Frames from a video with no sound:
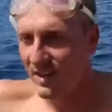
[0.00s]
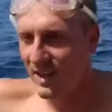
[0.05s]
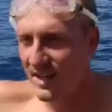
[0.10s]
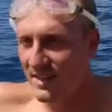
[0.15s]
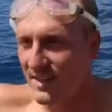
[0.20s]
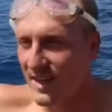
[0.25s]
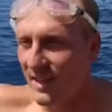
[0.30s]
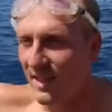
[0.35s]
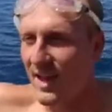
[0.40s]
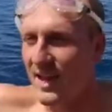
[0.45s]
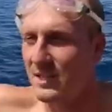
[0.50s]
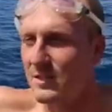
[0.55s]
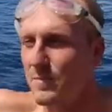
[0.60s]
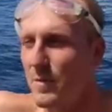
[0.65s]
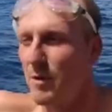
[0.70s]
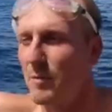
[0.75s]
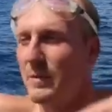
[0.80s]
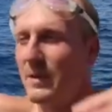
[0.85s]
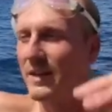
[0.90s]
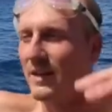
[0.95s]
At that last
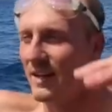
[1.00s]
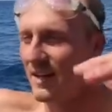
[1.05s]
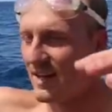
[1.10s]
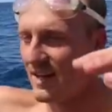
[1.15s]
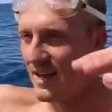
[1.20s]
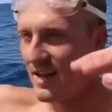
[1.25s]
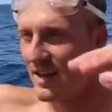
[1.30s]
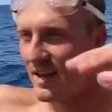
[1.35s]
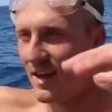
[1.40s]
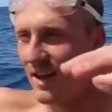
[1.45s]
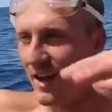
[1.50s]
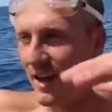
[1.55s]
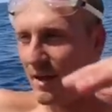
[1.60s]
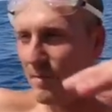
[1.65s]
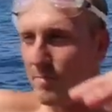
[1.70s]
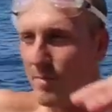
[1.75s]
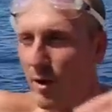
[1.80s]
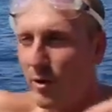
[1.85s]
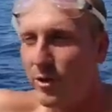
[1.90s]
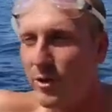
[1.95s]
moment,
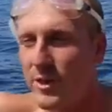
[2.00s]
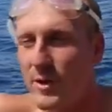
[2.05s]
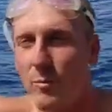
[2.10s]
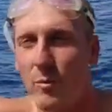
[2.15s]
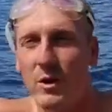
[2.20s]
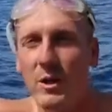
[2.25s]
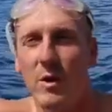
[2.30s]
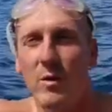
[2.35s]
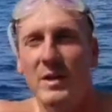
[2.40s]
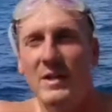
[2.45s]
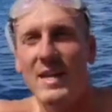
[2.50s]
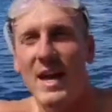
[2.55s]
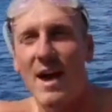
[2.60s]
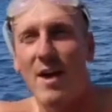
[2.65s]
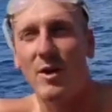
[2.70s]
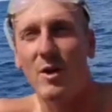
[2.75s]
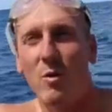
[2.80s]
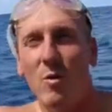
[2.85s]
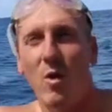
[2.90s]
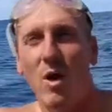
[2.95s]
uh, both of them were going
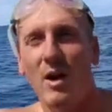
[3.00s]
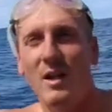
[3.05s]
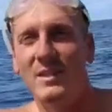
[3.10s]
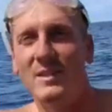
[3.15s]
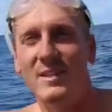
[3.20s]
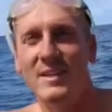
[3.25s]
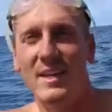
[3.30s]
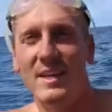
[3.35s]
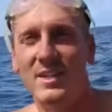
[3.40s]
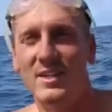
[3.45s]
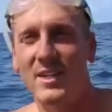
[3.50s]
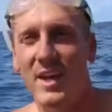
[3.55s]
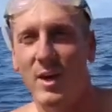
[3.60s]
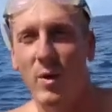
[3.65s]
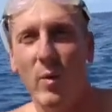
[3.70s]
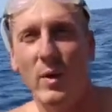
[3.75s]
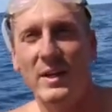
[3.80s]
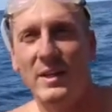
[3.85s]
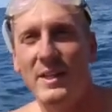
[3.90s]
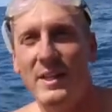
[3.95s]
down at once and they just kind
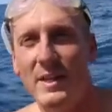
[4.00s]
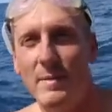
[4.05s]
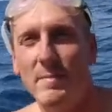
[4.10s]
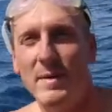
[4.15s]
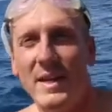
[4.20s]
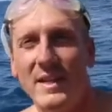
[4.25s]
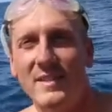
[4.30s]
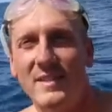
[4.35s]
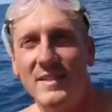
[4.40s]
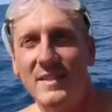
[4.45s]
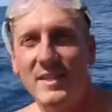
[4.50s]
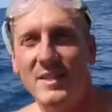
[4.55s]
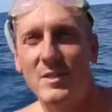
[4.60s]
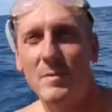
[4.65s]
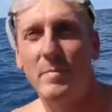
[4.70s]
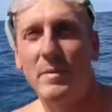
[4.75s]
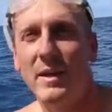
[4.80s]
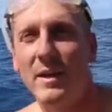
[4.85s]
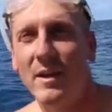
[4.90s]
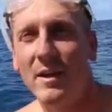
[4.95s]
of went into the abyss and
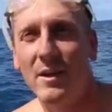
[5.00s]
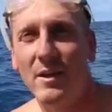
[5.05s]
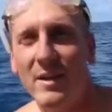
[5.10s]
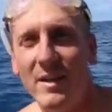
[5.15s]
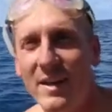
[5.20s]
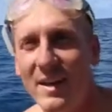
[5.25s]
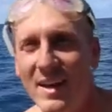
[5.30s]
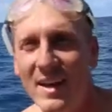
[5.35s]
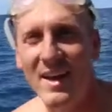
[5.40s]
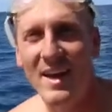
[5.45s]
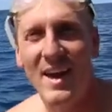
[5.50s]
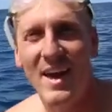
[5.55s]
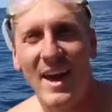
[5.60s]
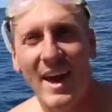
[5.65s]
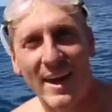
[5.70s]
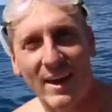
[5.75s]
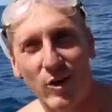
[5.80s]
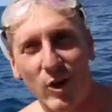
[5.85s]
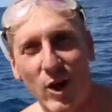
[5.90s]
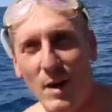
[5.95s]
disappeared.
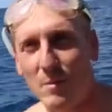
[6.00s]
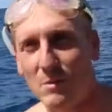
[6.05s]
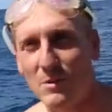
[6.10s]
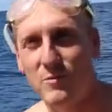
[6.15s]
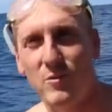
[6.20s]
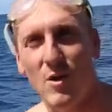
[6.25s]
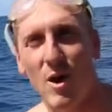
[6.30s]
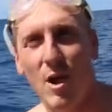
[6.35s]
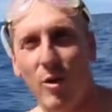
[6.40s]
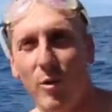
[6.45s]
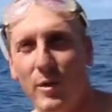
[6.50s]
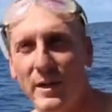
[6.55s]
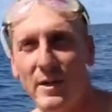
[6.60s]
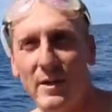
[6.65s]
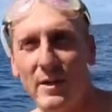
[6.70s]
And Graham was following